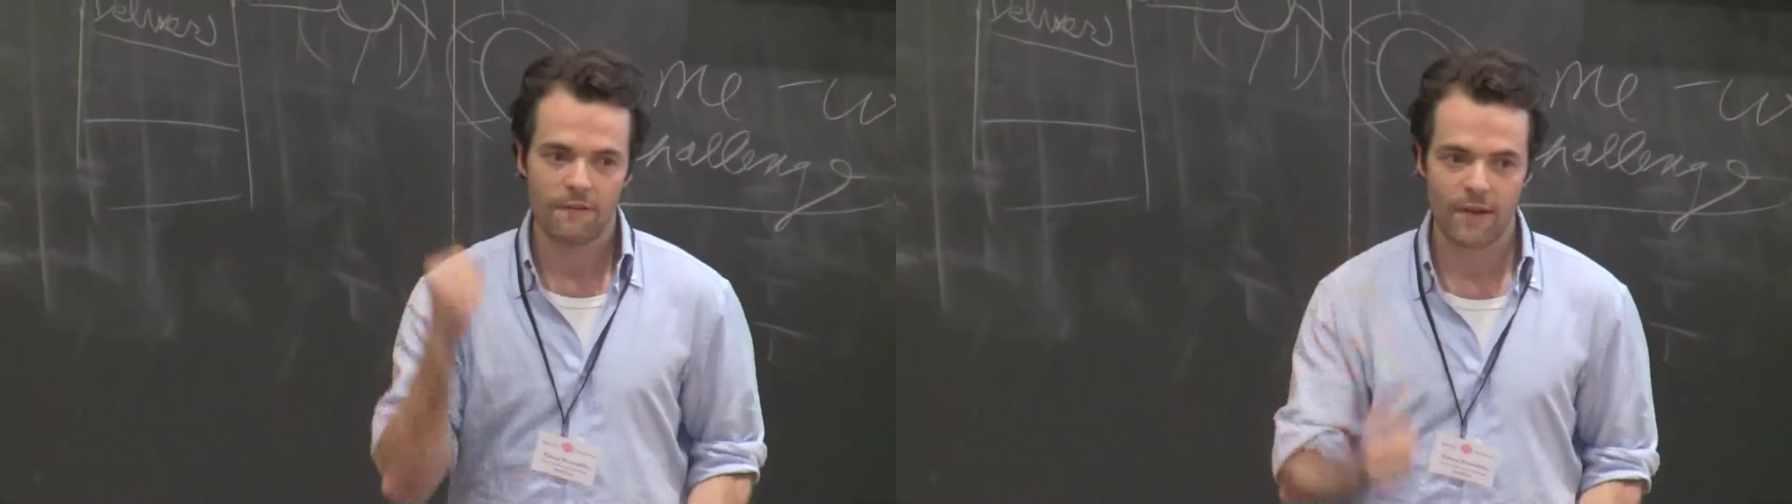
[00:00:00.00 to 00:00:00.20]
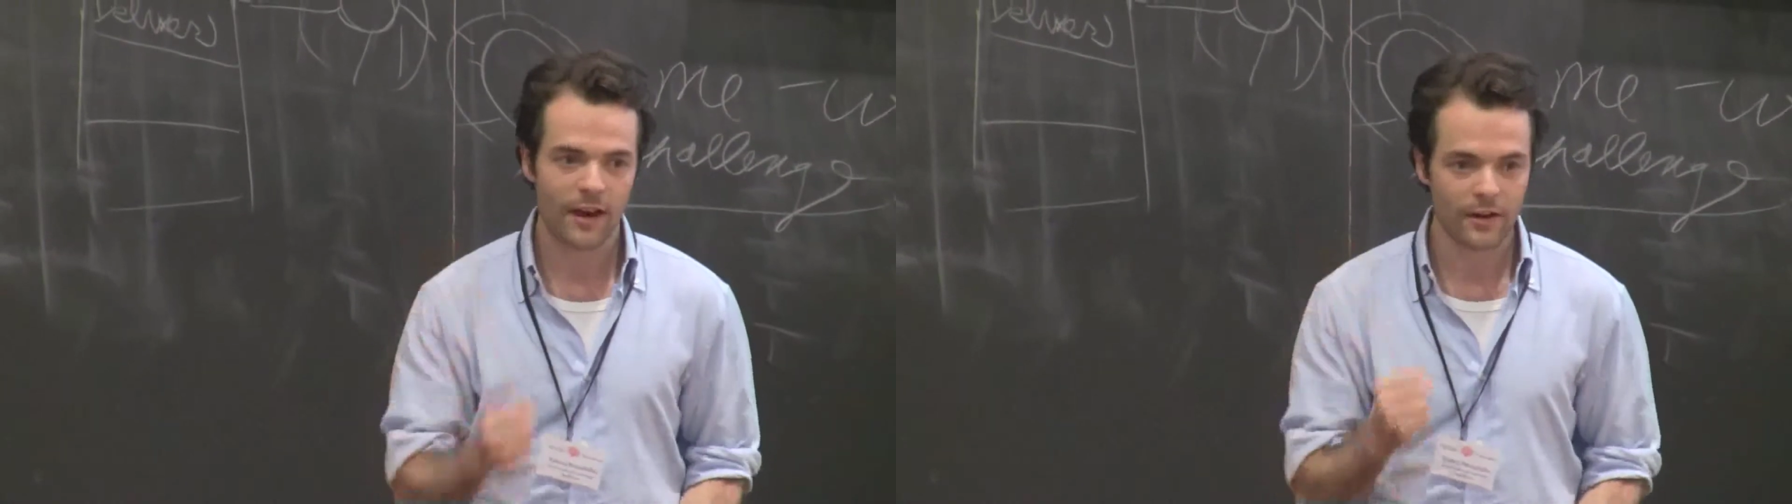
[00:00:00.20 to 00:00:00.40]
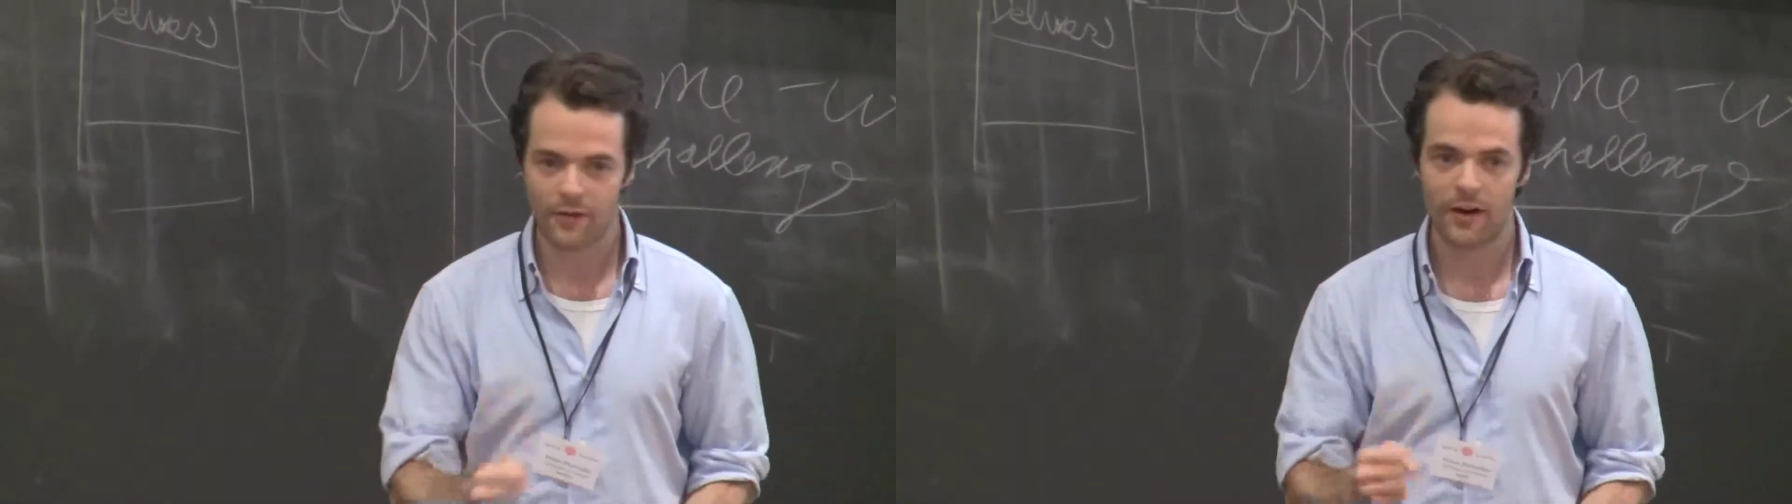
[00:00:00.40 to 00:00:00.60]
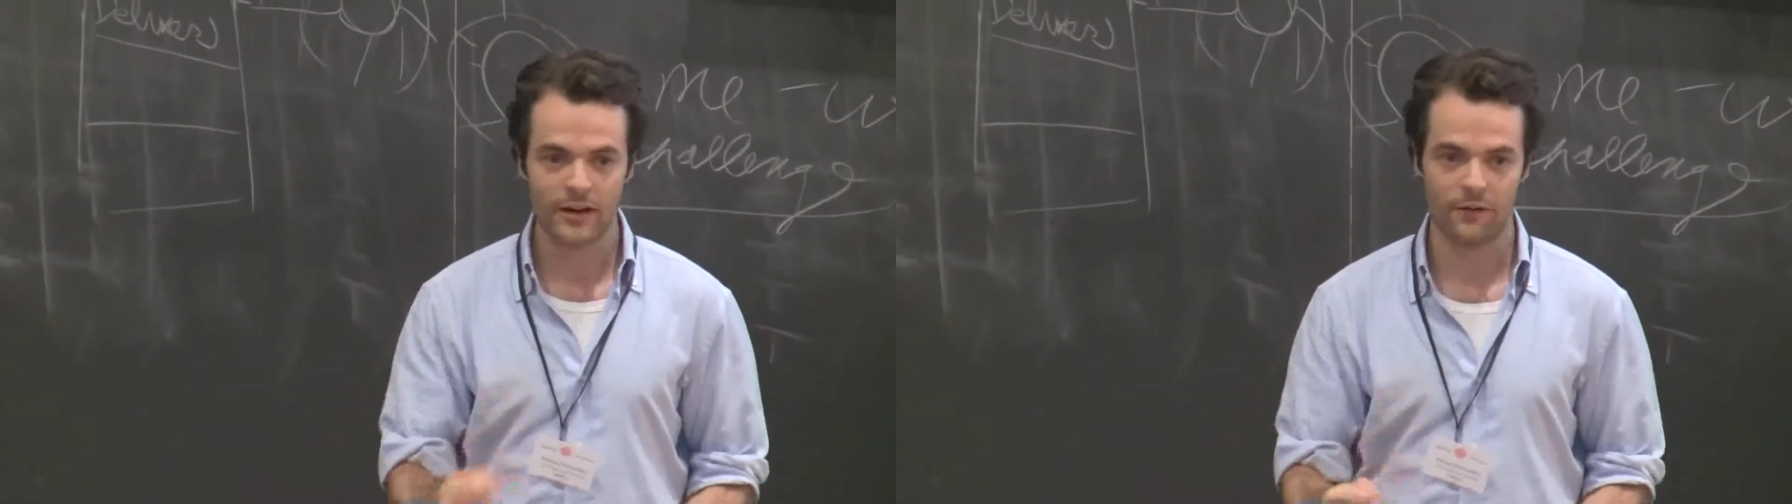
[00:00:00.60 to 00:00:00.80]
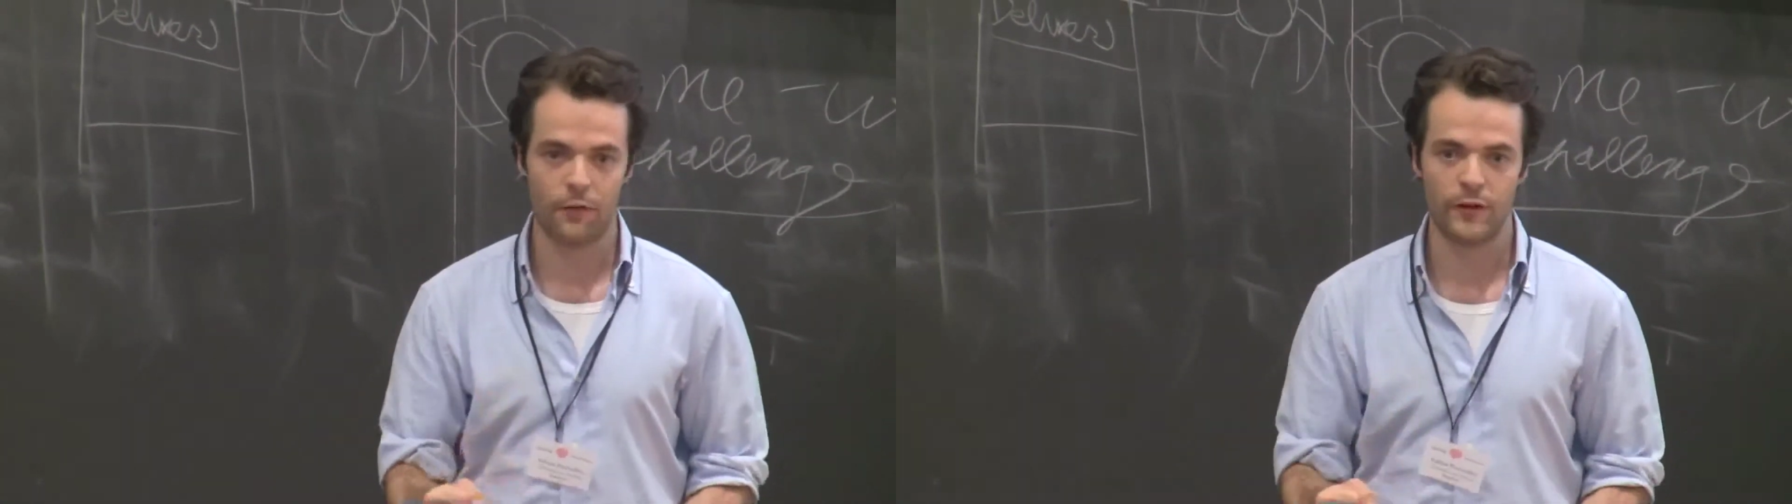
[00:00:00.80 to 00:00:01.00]
very,
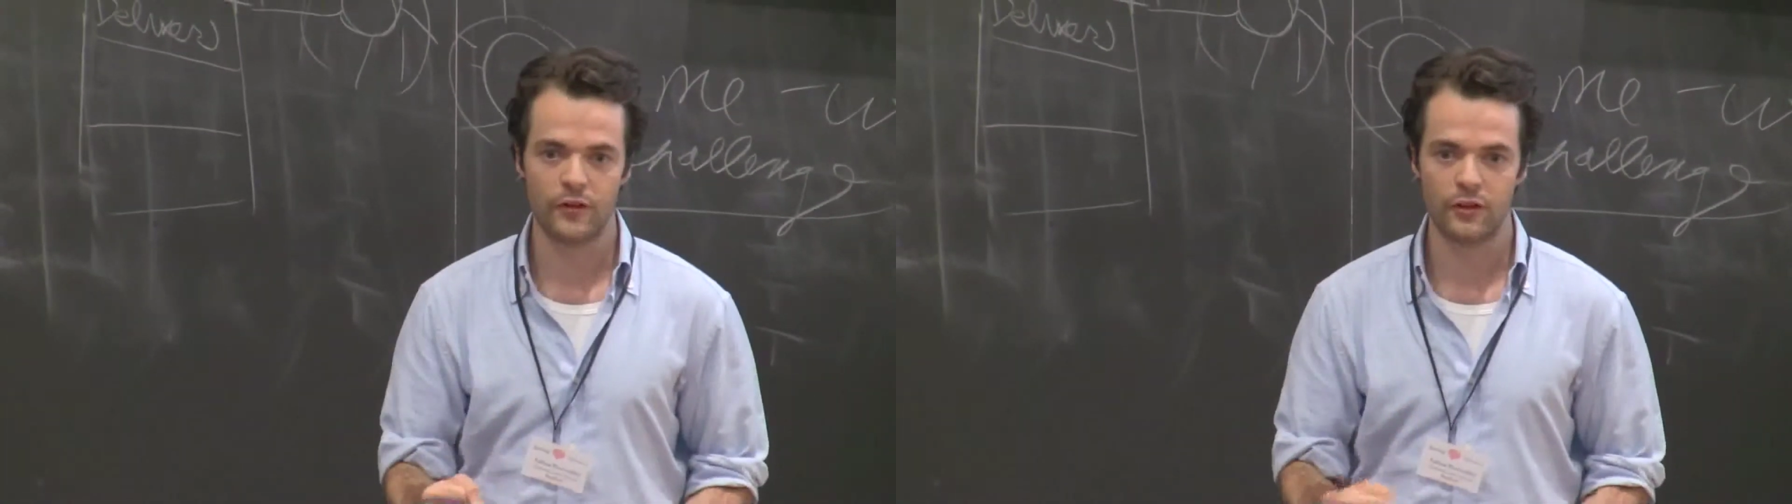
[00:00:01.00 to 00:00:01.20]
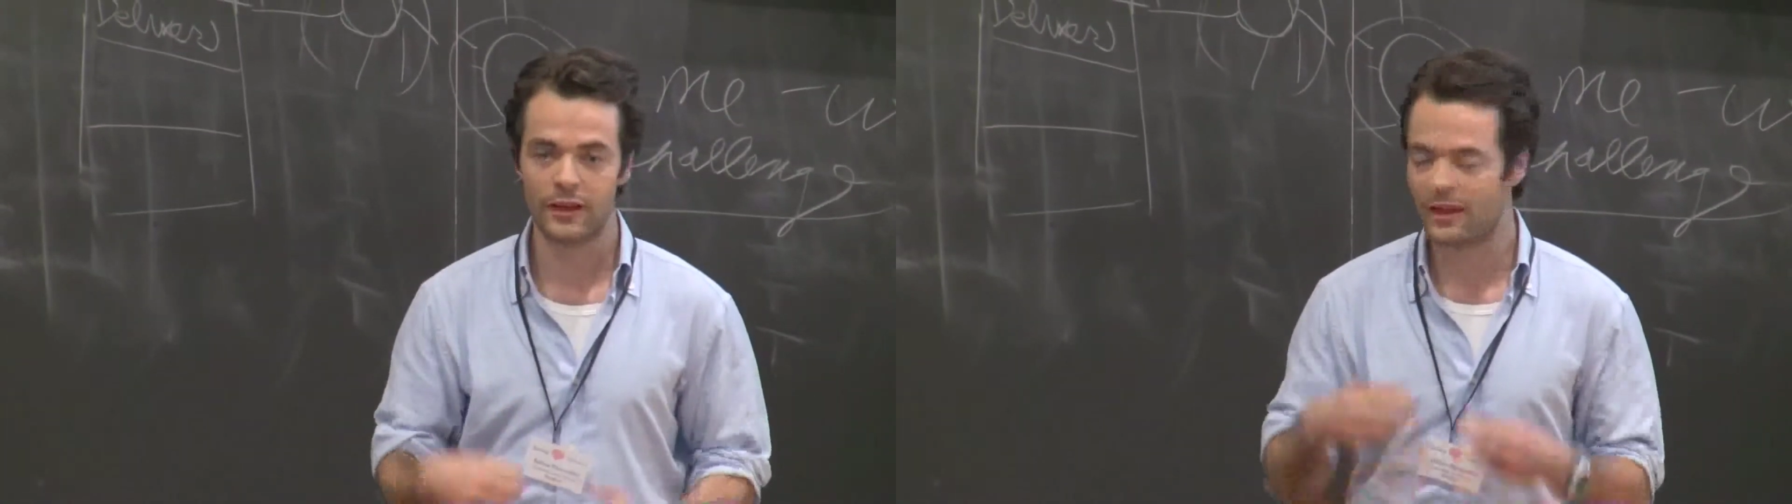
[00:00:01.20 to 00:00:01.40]
very efficient.